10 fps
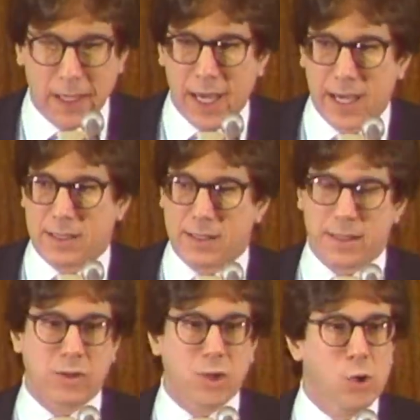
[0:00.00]
cases.
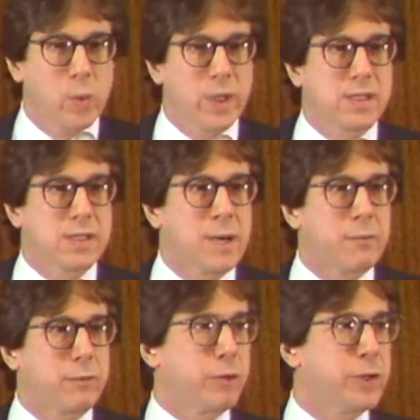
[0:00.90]
There's always
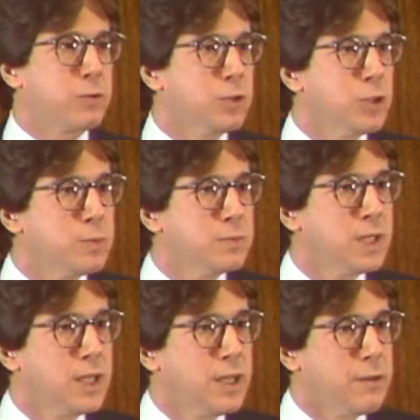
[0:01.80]
some free room
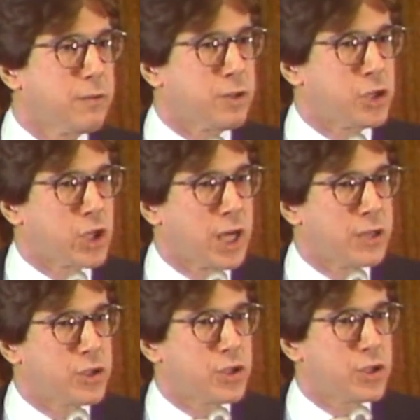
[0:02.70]
for the
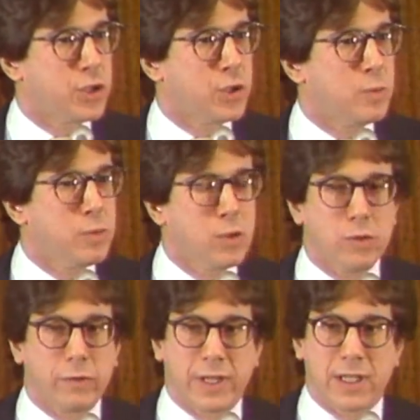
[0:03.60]
judge to
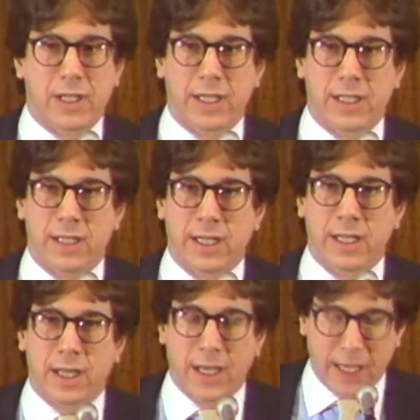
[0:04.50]
move. Indeed,